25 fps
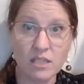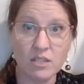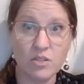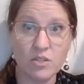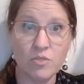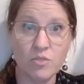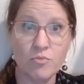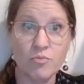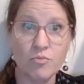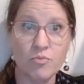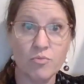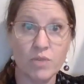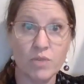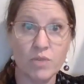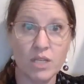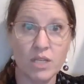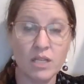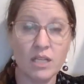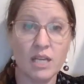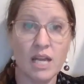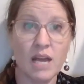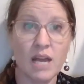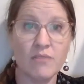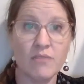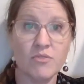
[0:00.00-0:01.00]
you
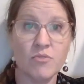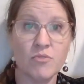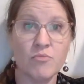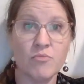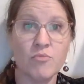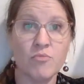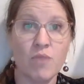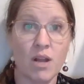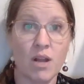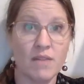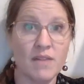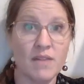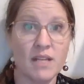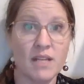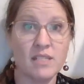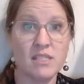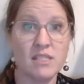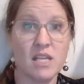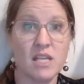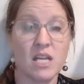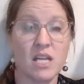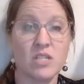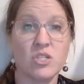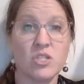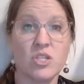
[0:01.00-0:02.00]
really have to run that
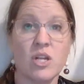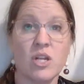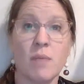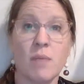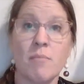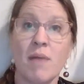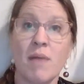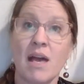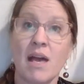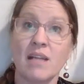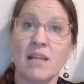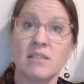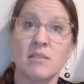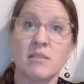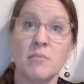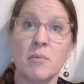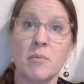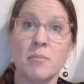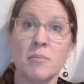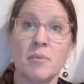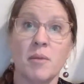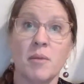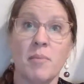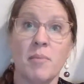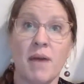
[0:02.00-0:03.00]
section at
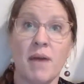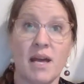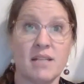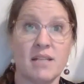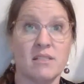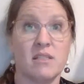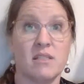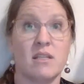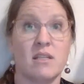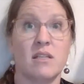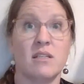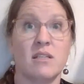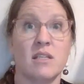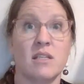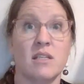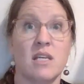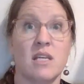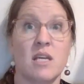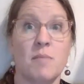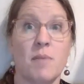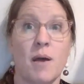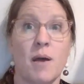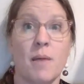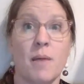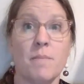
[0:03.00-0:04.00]
maximum capacity to
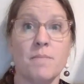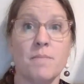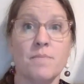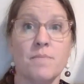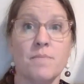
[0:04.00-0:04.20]
keep up.